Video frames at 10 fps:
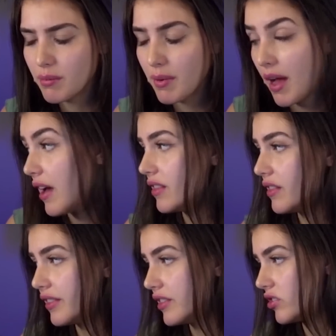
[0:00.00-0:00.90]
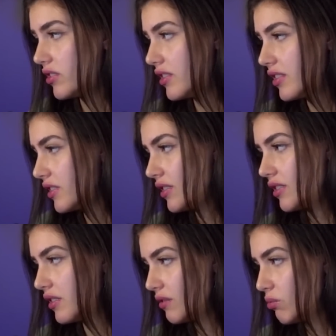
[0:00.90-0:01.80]
By, this, this is
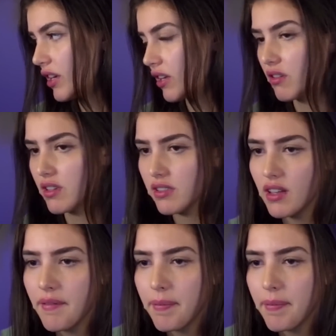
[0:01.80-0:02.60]
ridiculous.